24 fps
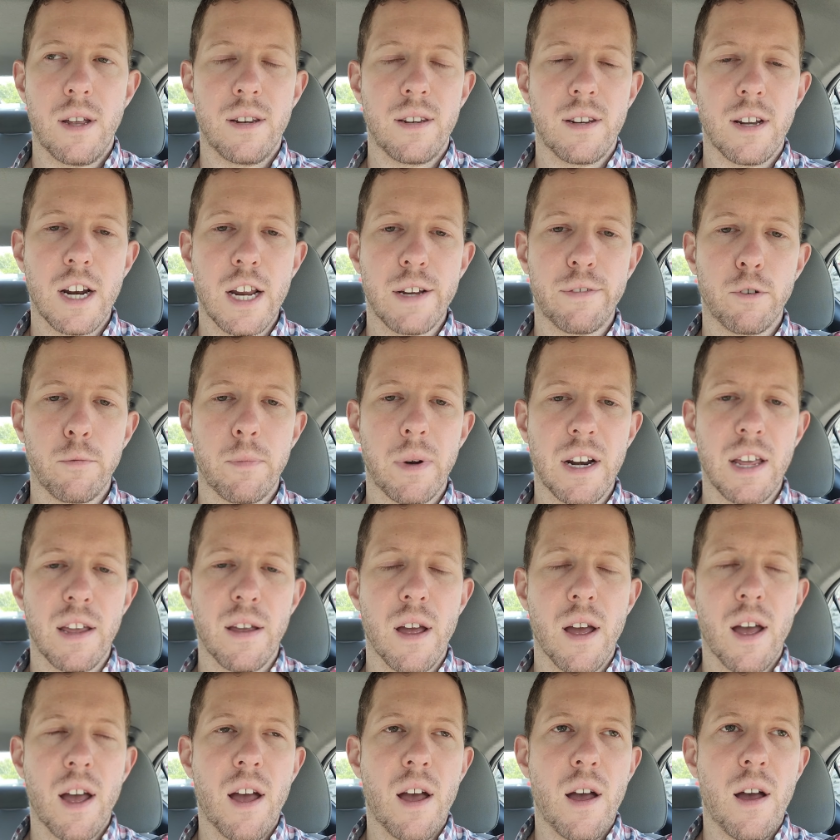Not everybody
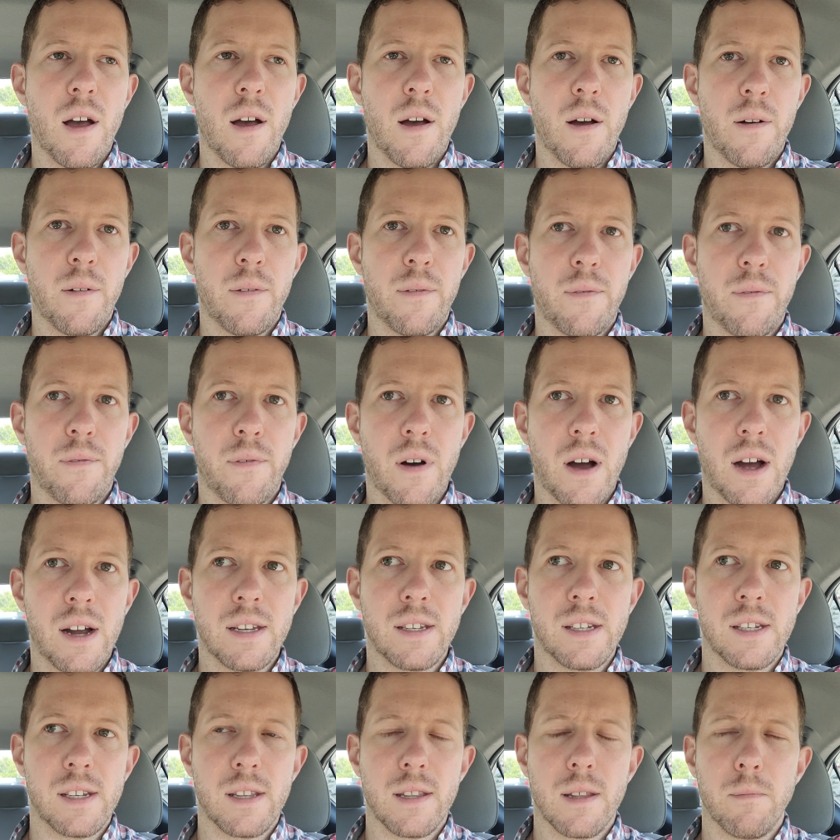
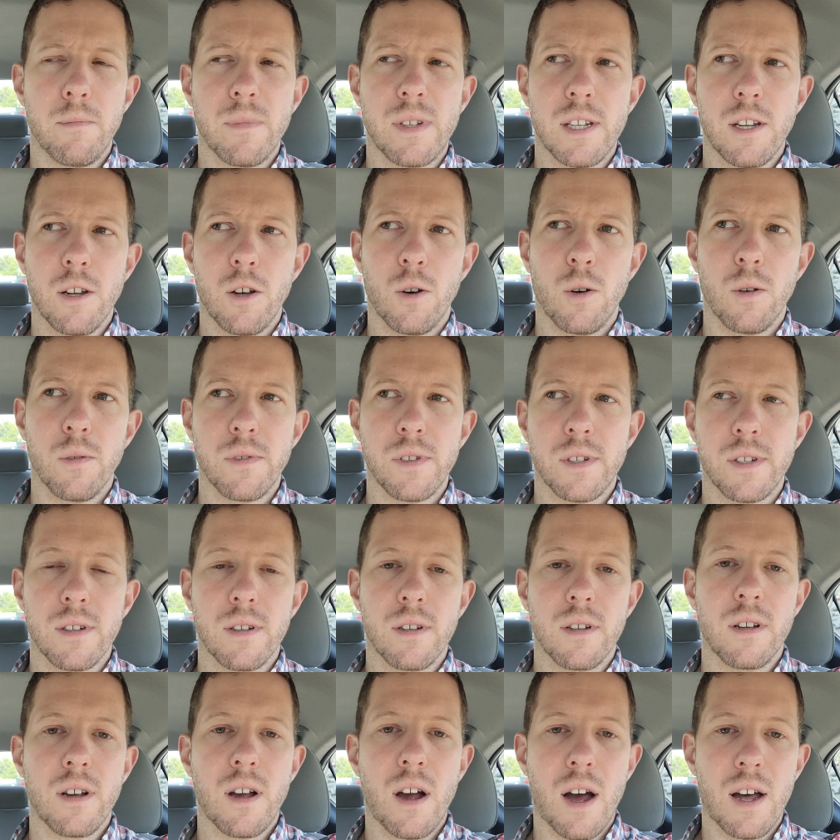finds themselves
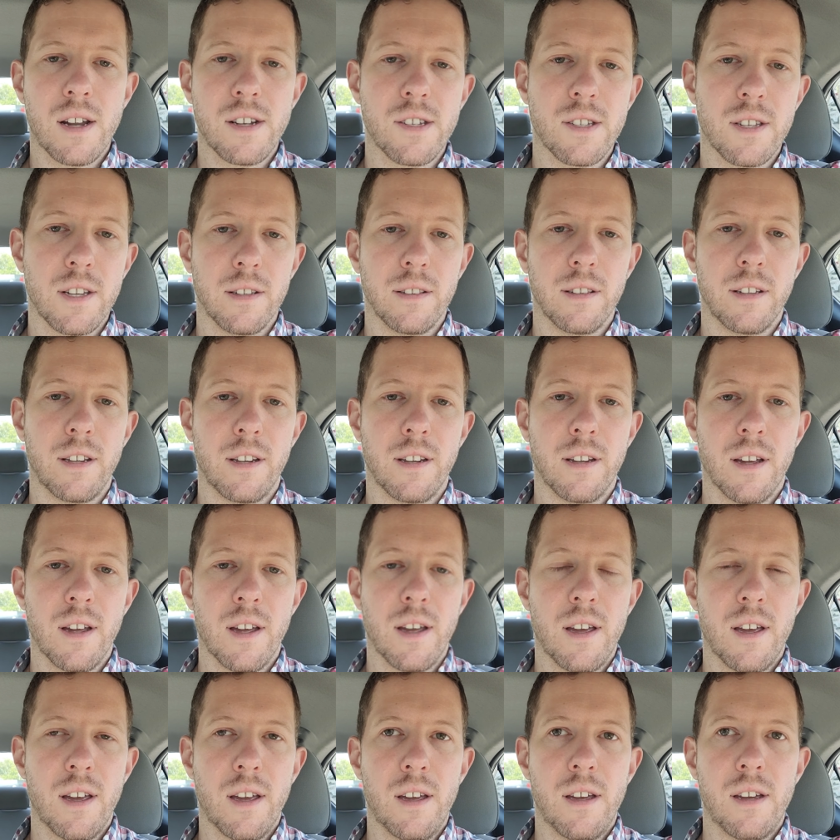constantly
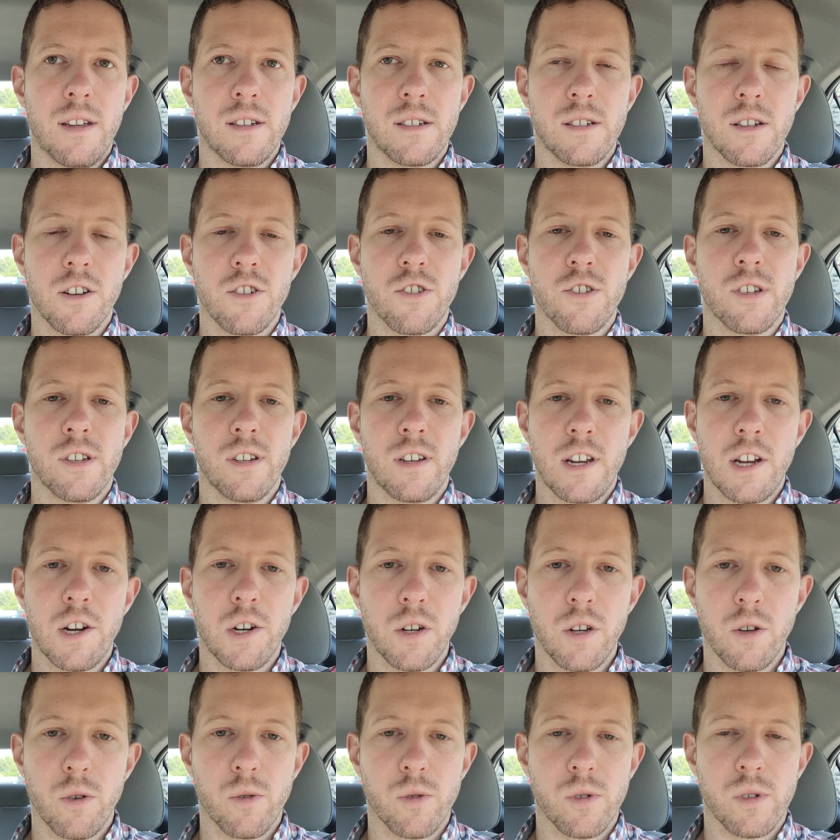in such
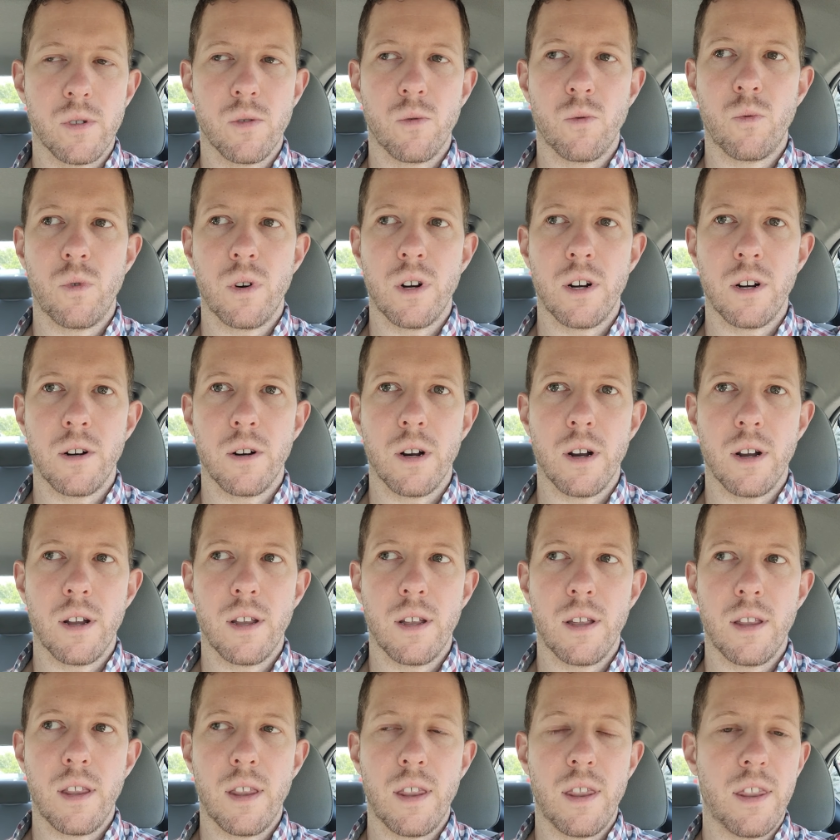scenarios where
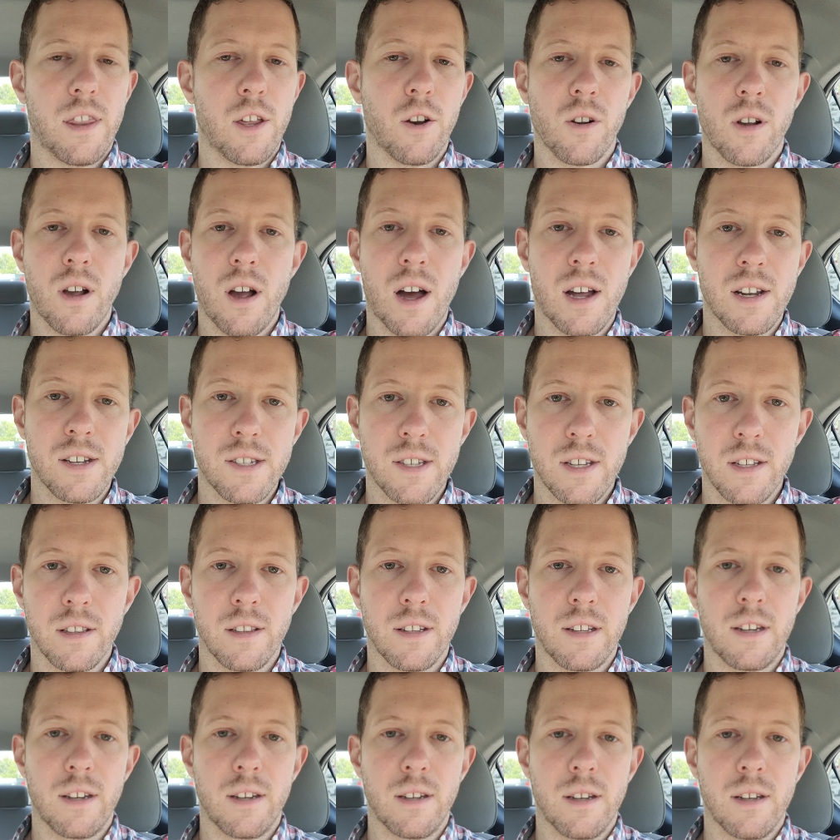they're
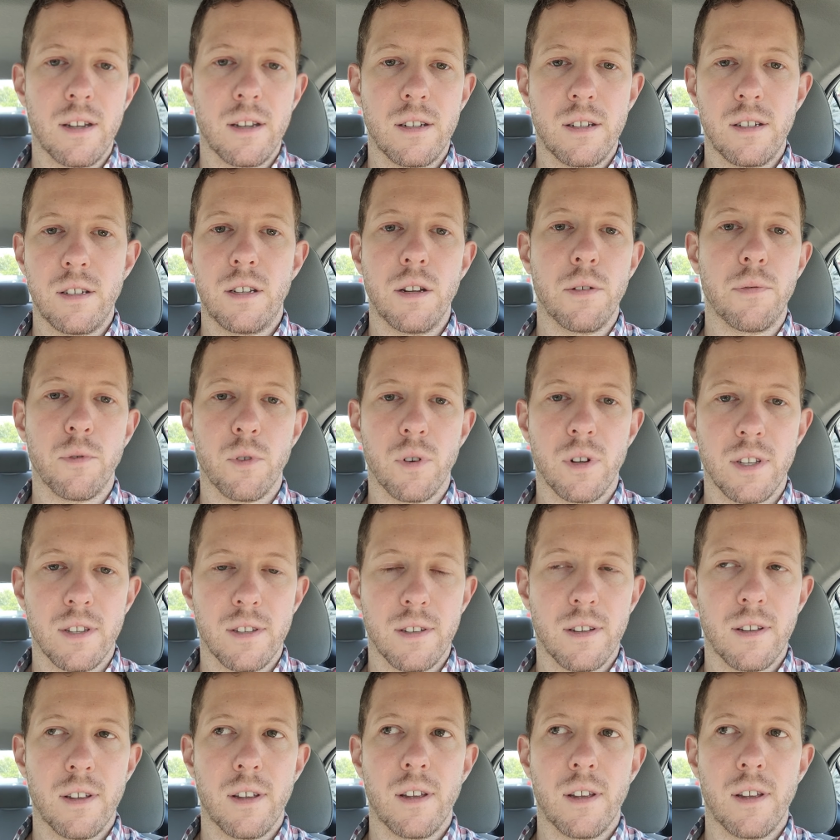constantly different.